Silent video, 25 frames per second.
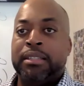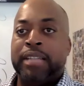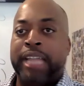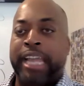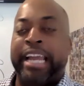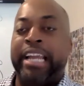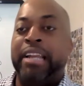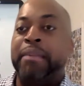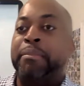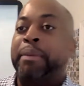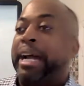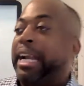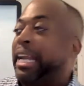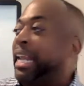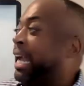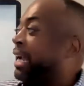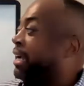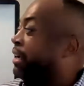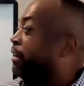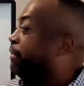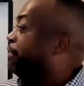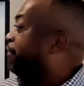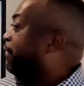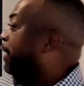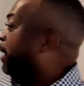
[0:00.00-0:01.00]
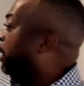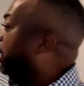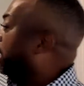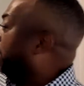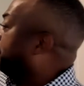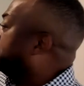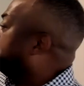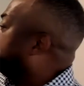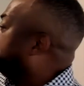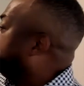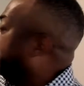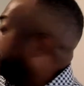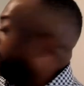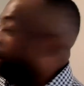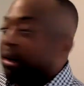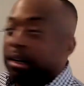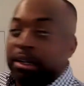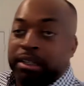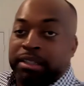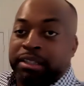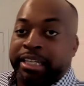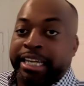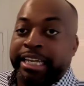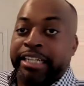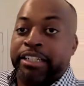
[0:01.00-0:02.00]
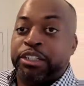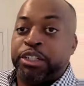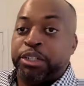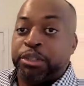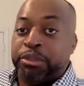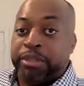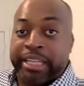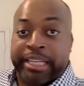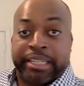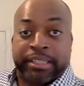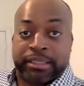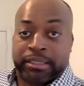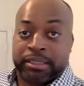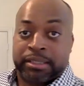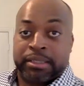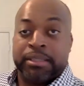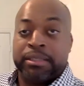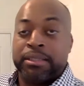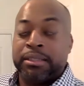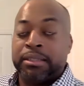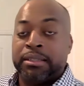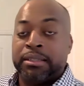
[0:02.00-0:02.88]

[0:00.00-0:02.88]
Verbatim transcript: Anybody that can fog up a mirror can do this.